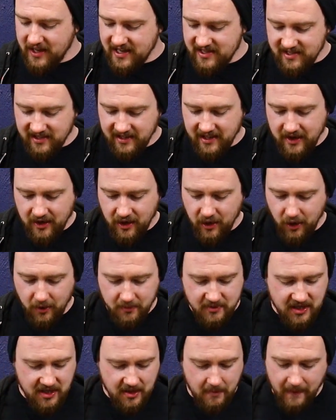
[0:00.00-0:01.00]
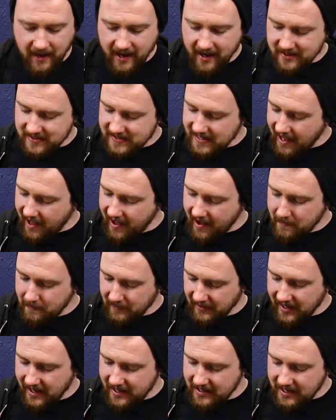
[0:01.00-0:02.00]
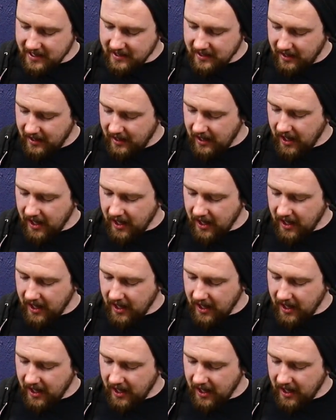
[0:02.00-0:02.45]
recently the clubs and the bars that I played in,